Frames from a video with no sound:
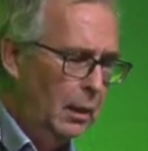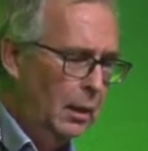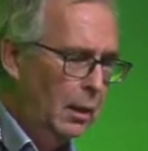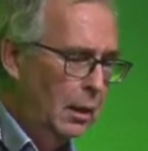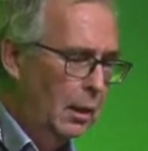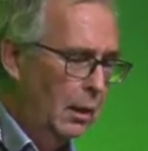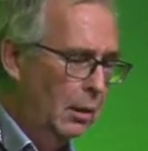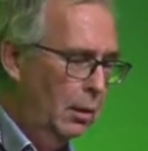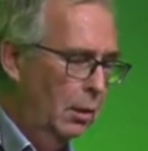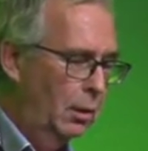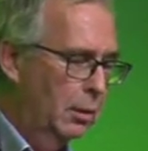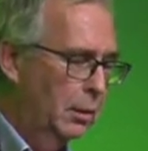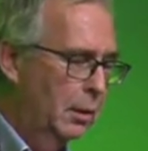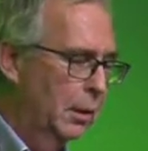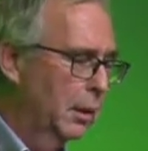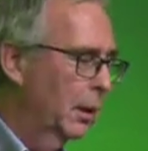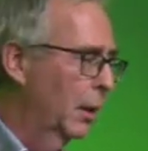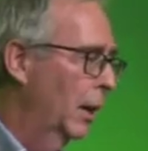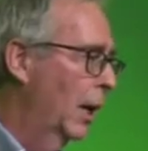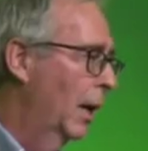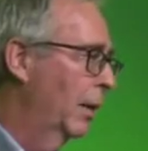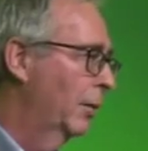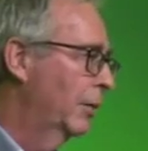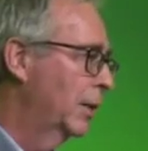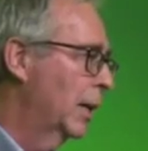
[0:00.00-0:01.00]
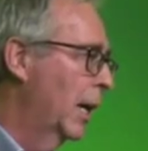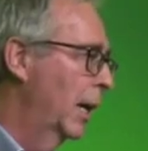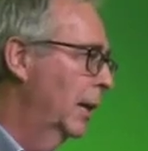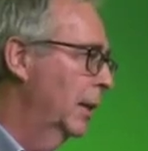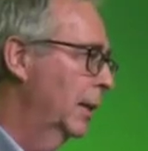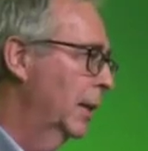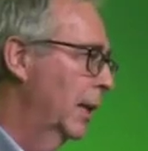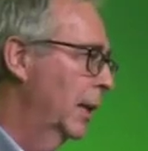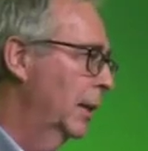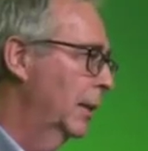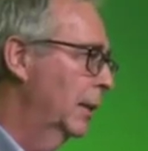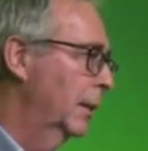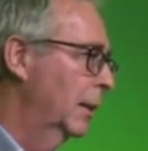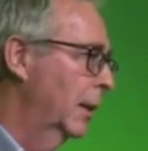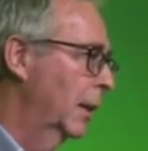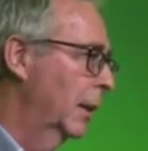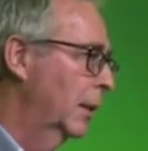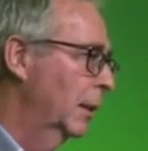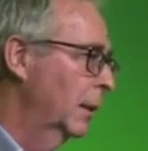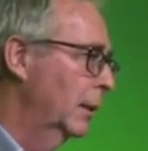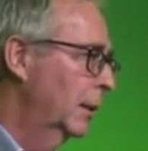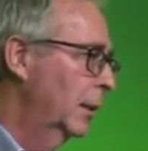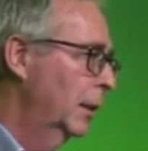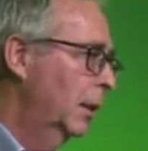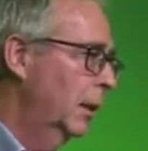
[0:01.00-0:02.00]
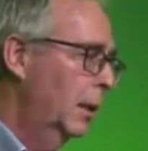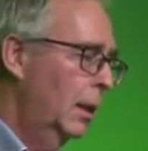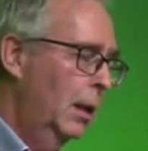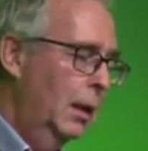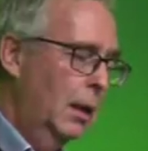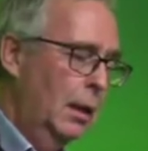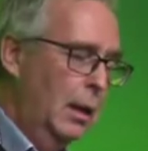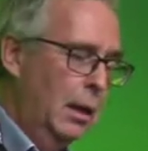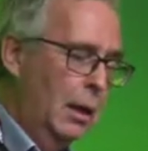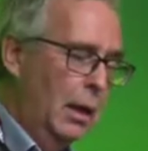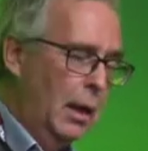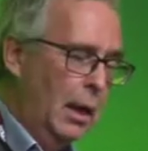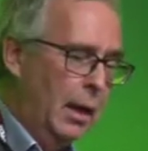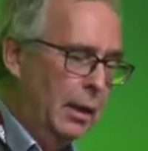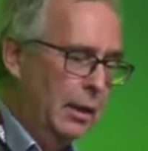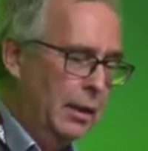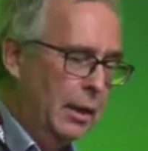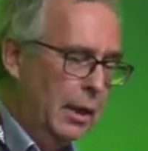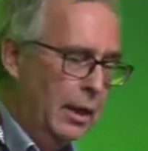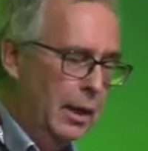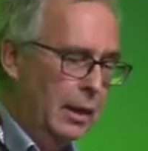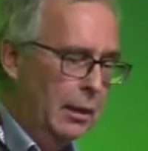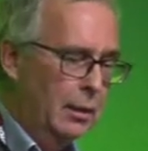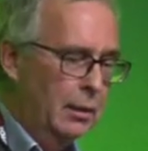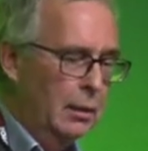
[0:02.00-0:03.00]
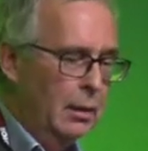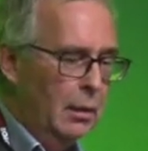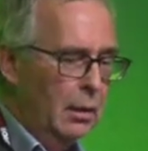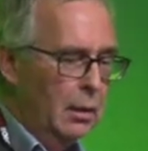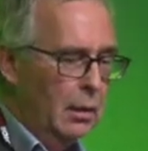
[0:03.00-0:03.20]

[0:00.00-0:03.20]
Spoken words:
along at the left-hand end there. And then